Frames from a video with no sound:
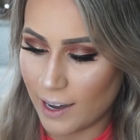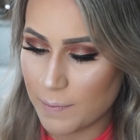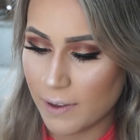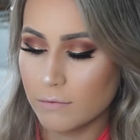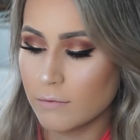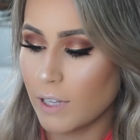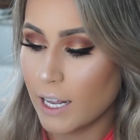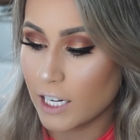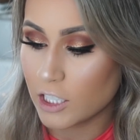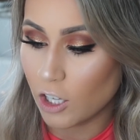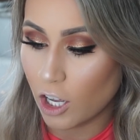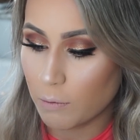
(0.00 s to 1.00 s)
name, and
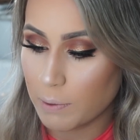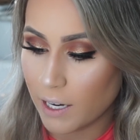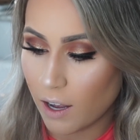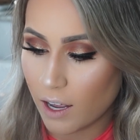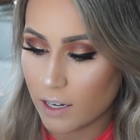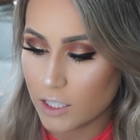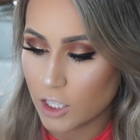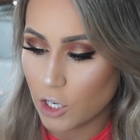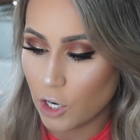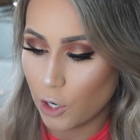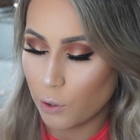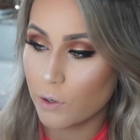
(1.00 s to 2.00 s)
it's called Beyond
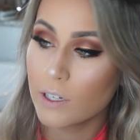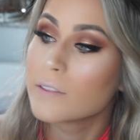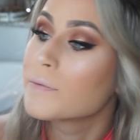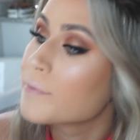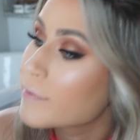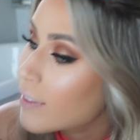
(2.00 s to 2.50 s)
Nude.